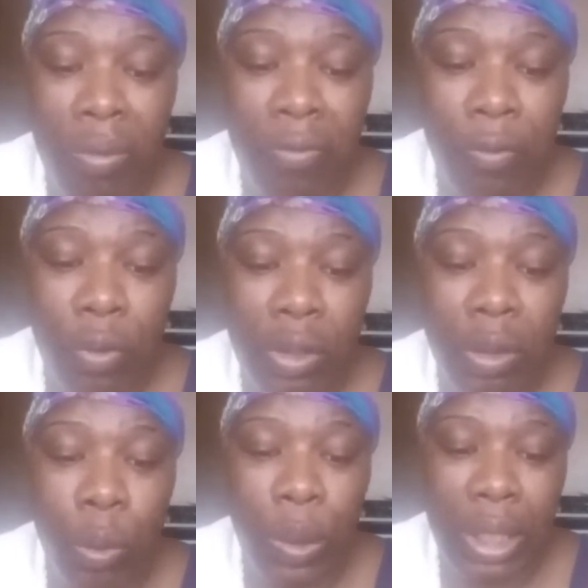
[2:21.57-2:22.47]
before
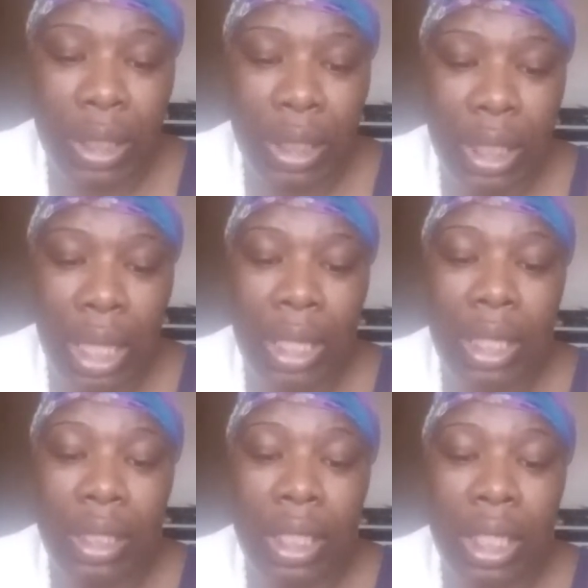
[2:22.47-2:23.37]
the wind, and
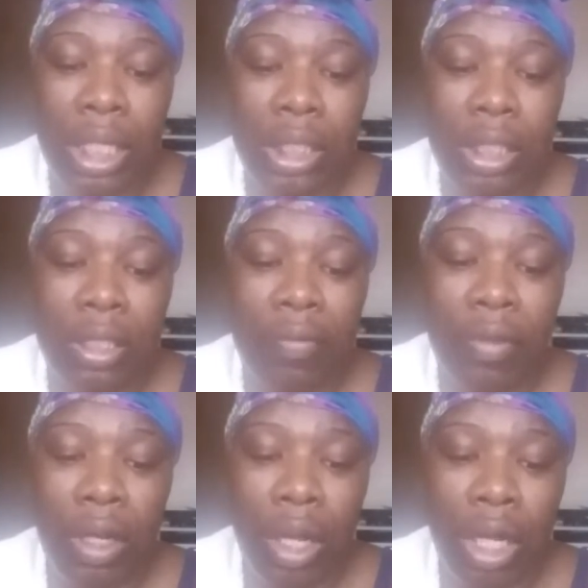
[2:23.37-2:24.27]
let the angels
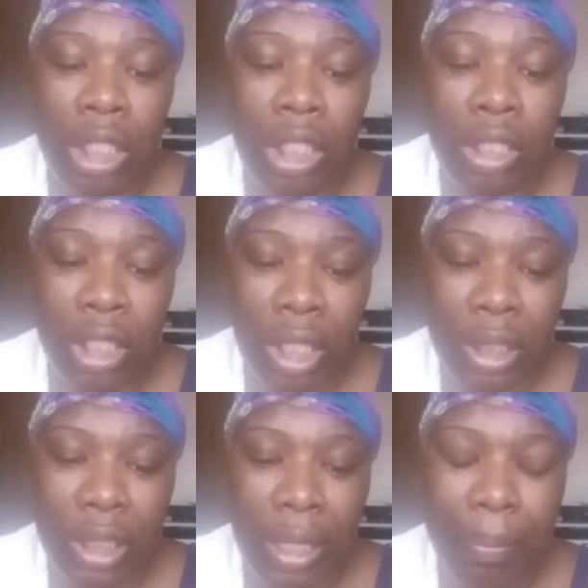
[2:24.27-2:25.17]
of the Lord
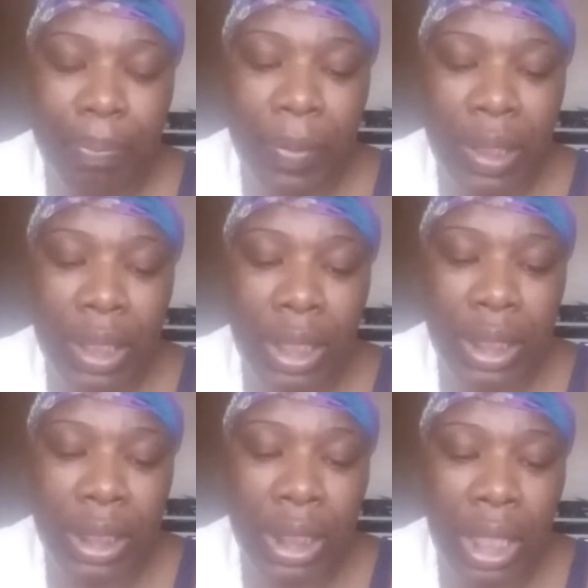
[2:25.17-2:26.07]
chase them.
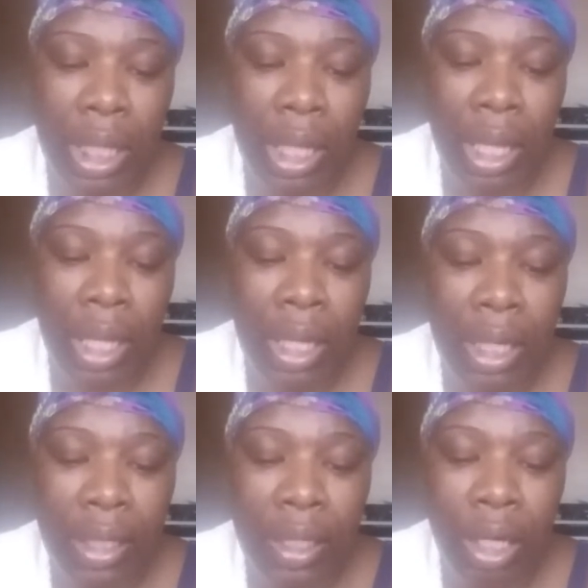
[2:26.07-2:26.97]

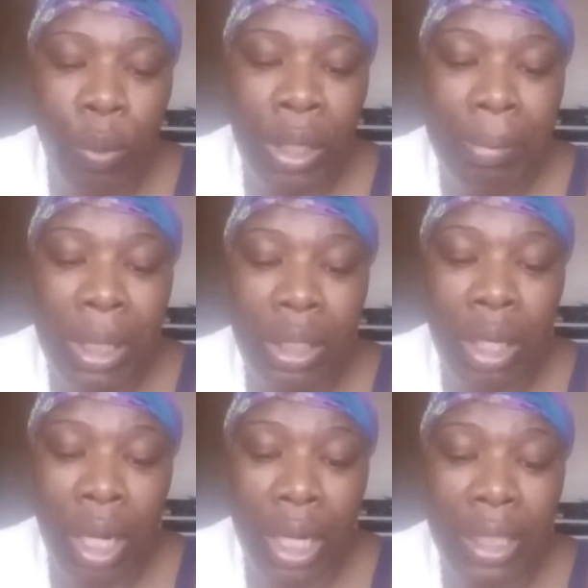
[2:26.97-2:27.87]
Let their way be
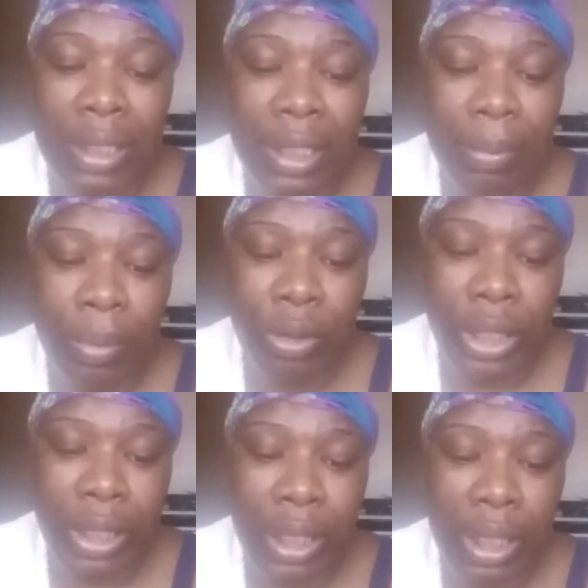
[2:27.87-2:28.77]
dark and
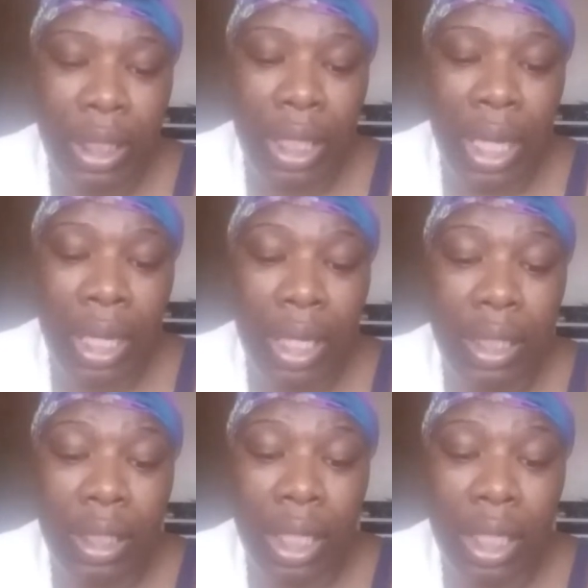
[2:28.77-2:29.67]
slippery, and
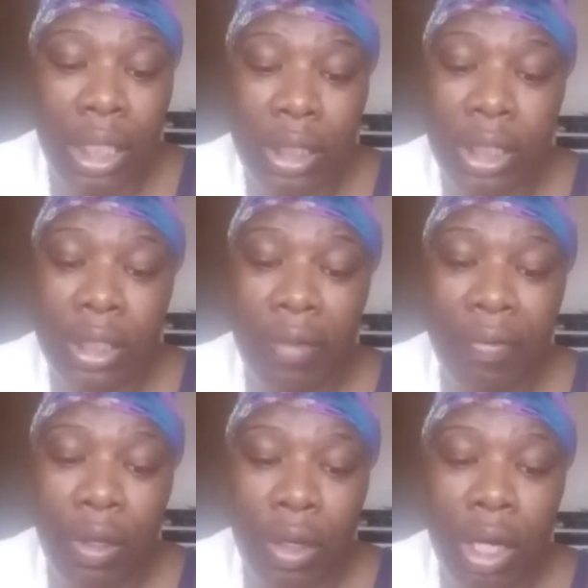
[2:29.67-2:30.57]
let the angels
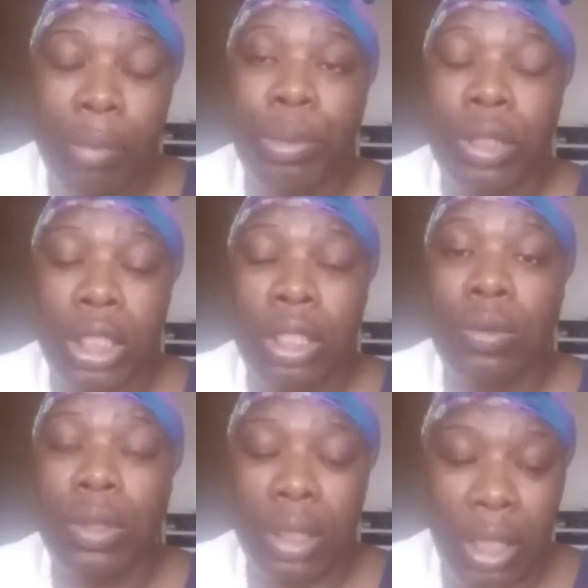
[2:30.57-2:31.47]
of the Lord
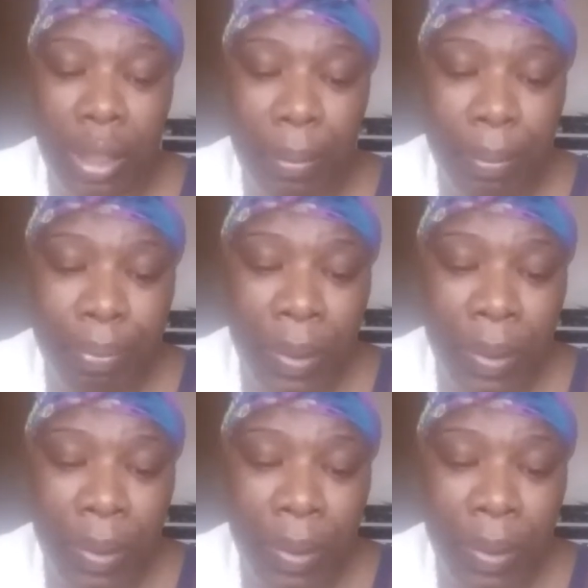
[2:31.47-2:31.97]
persecute them.